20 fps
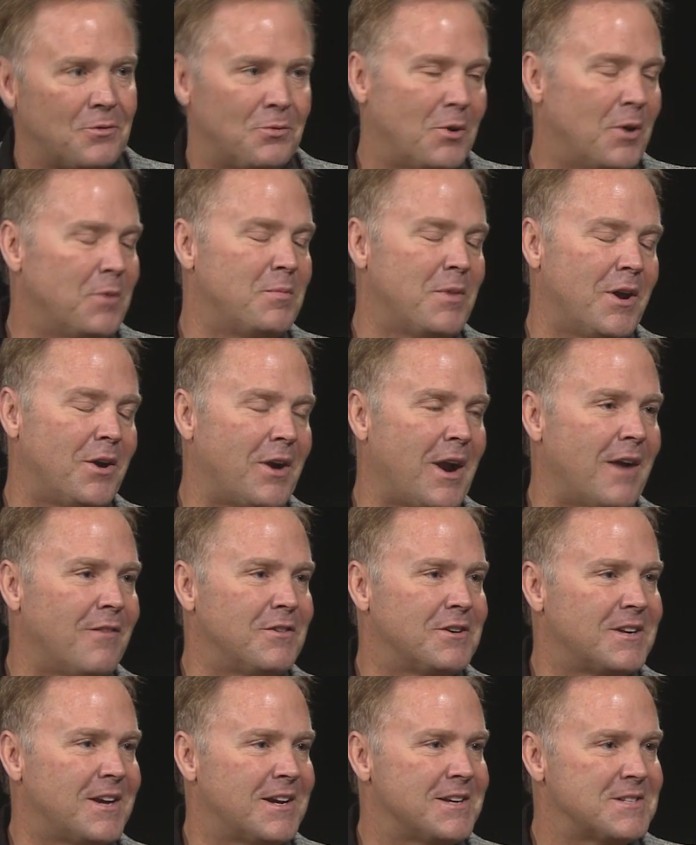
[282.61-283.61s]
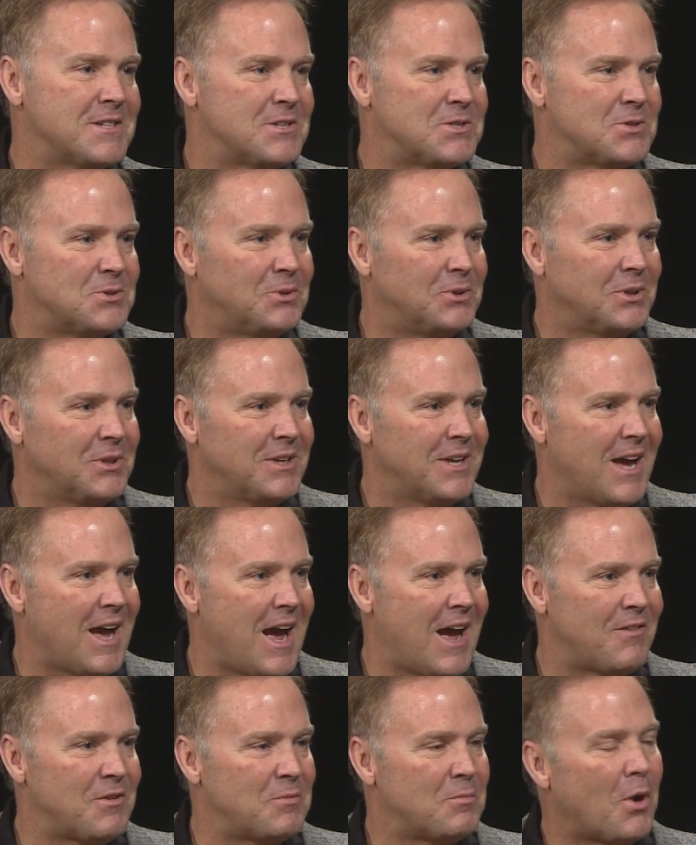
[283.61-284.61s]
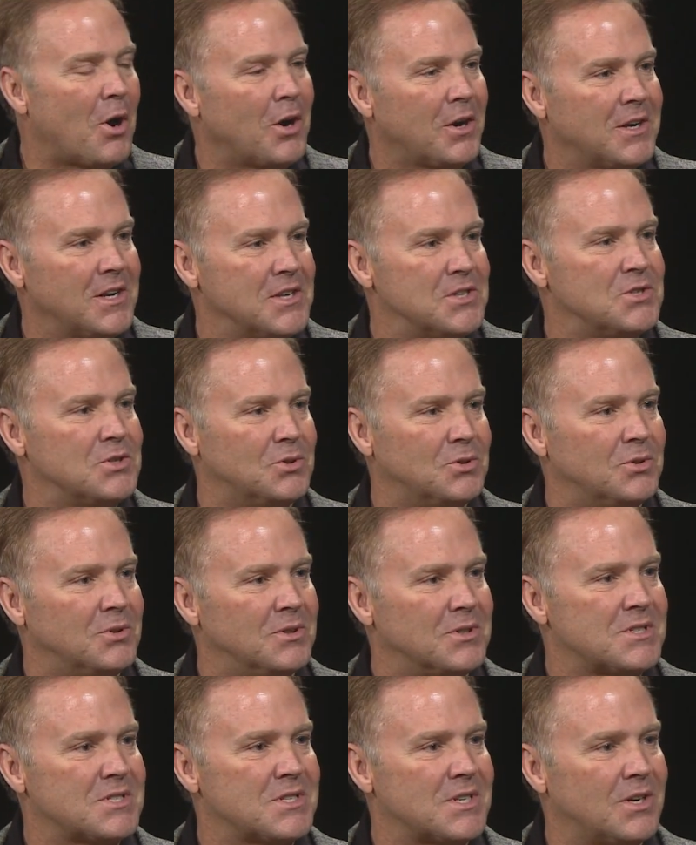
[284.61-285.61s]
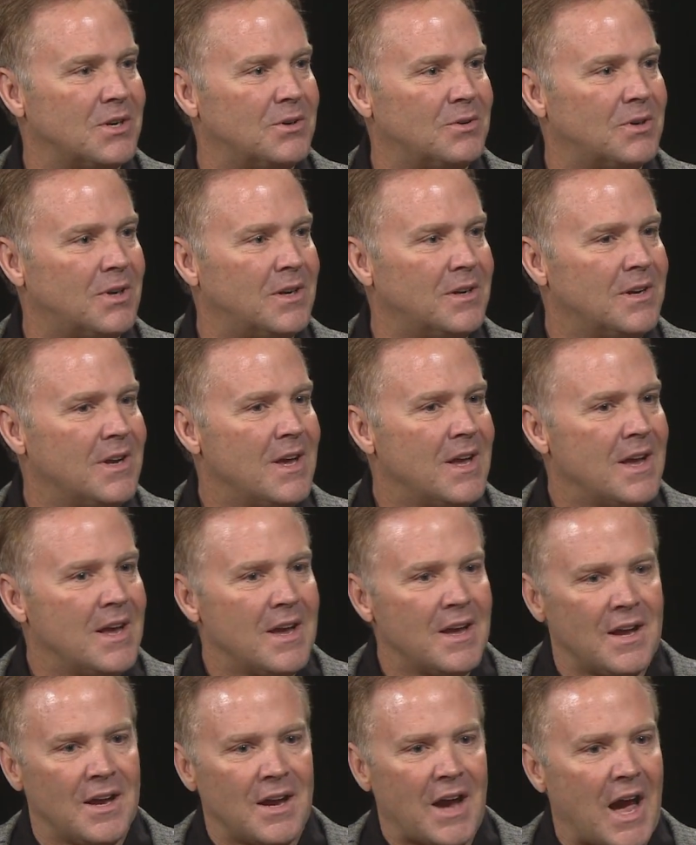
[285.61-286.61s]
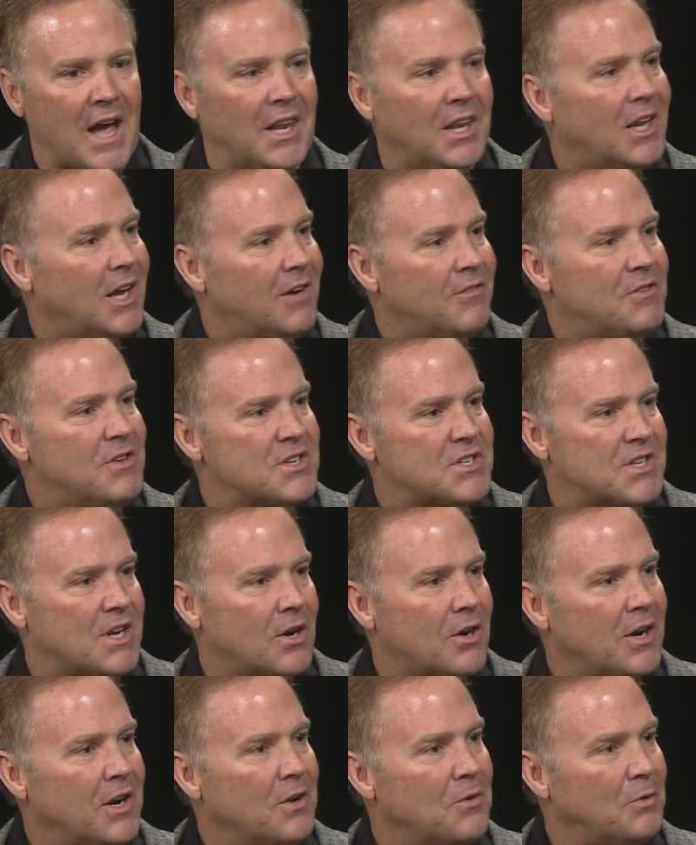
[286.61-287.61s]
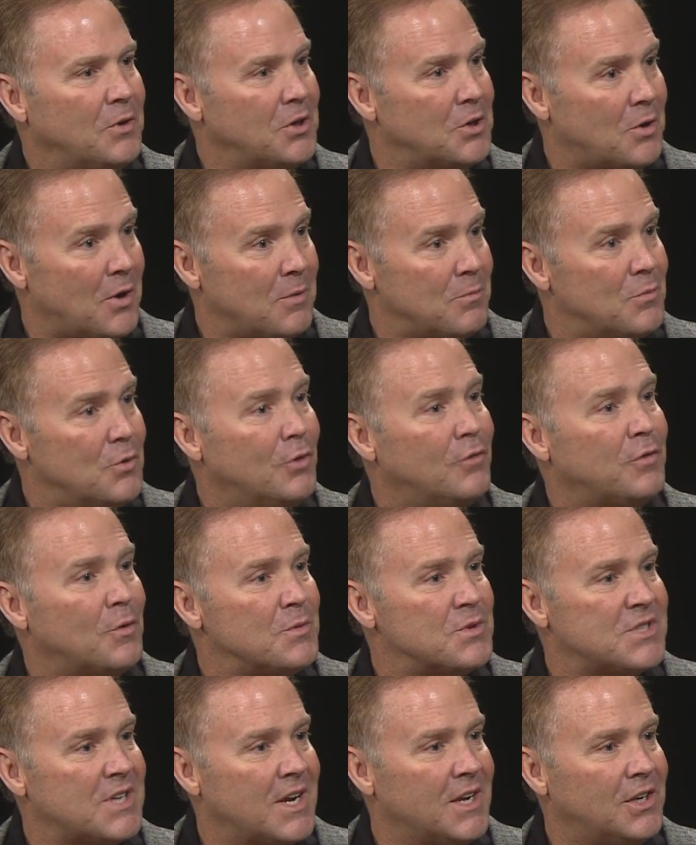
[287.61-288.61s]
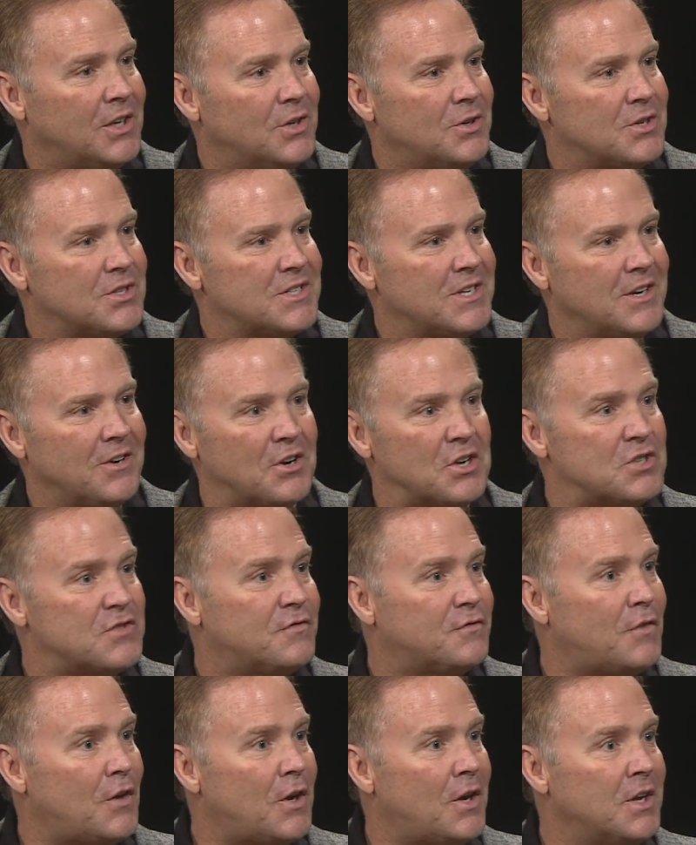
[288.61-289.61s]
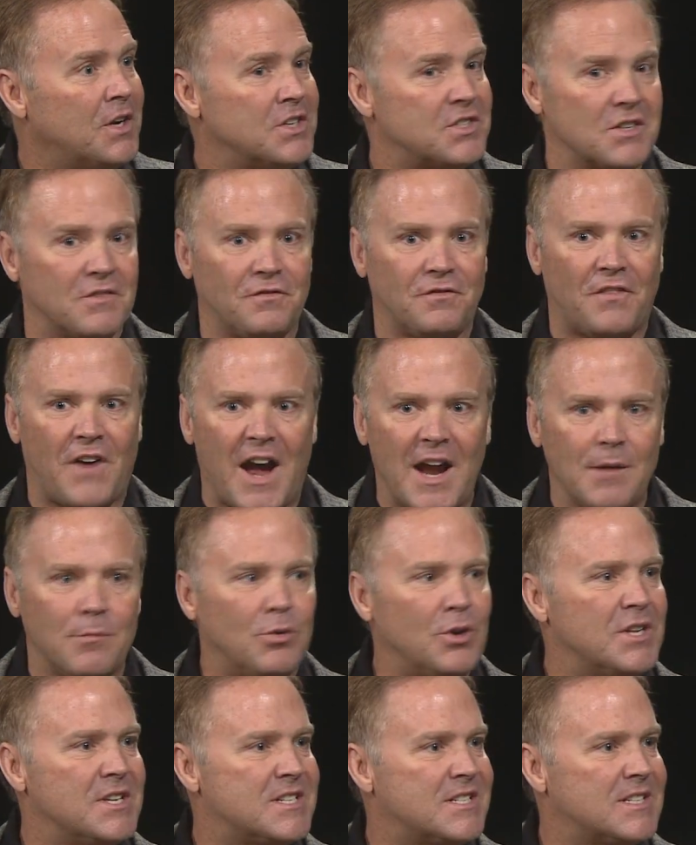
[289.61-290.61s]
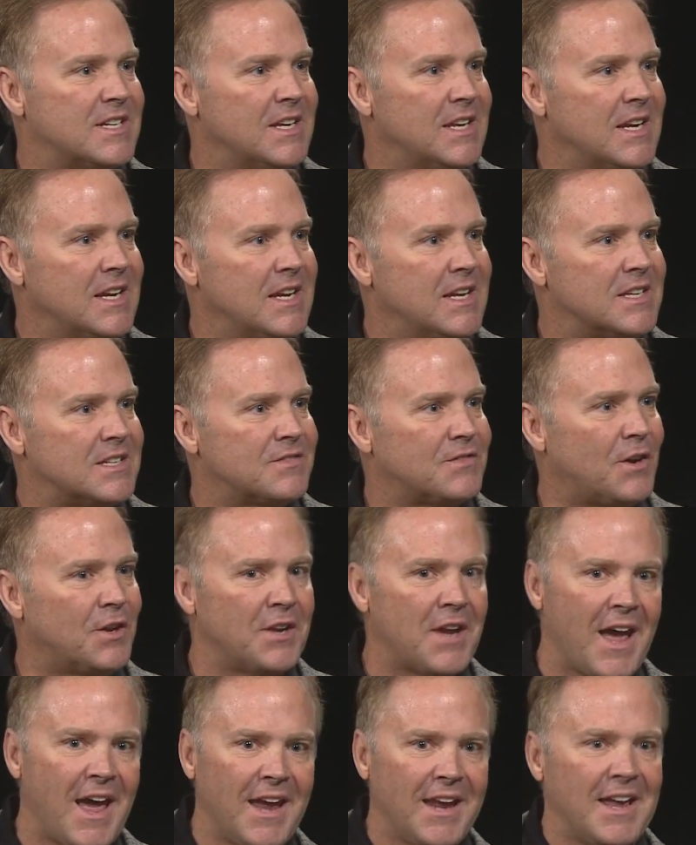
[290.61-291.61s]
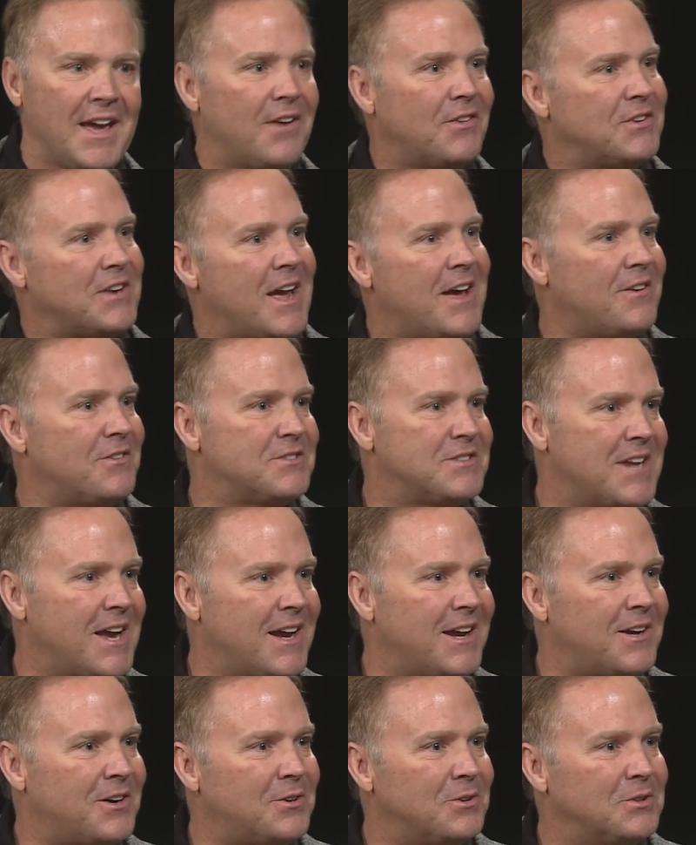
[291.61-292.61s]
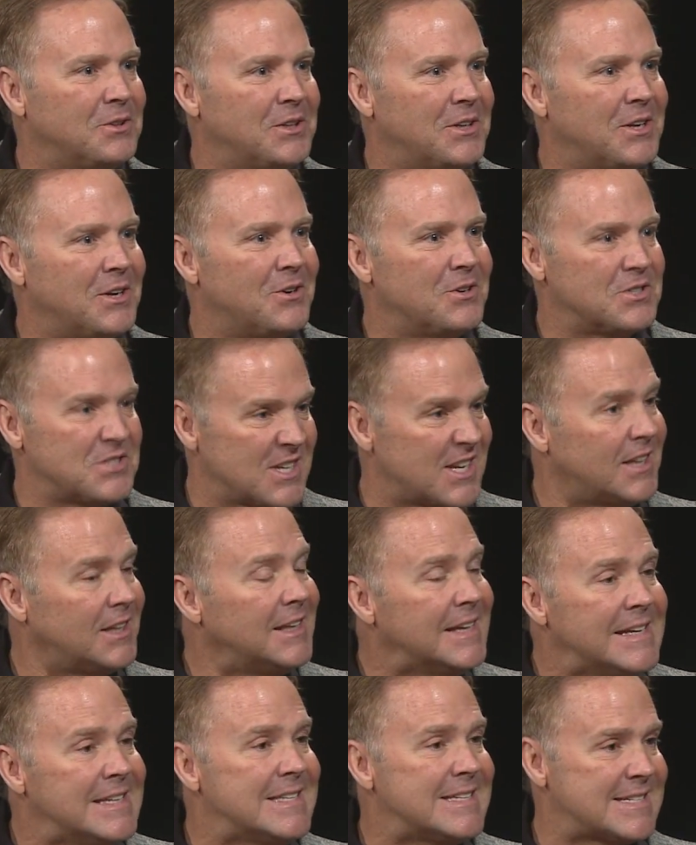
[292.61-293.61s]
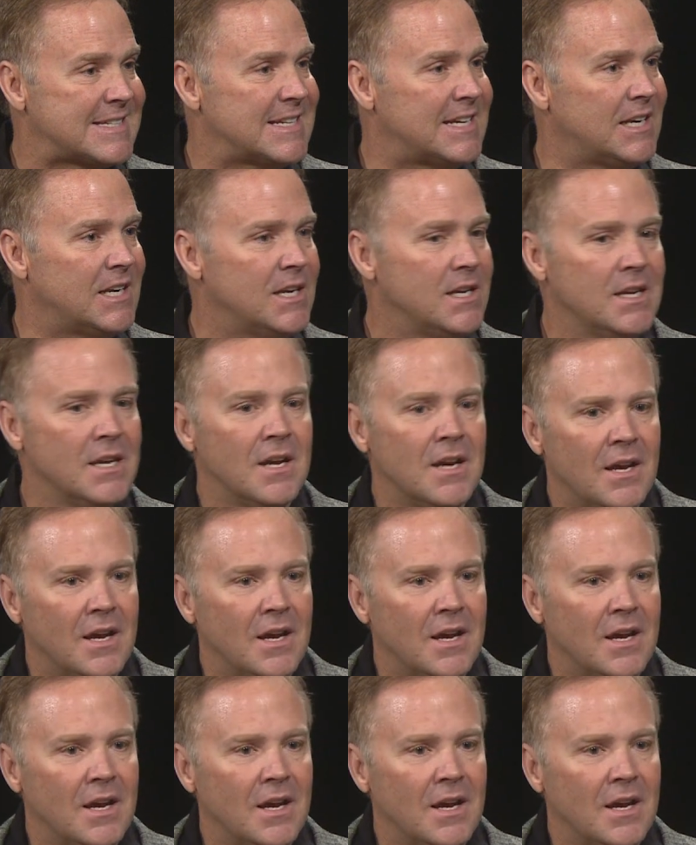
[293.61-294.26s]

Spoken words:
What better advertising tool do you have and marketing tools? So I love this area. I moved from St. Louis here. It's fun. It's a vibrant city. It's fun to hang out downtown. You know, it's a clean city.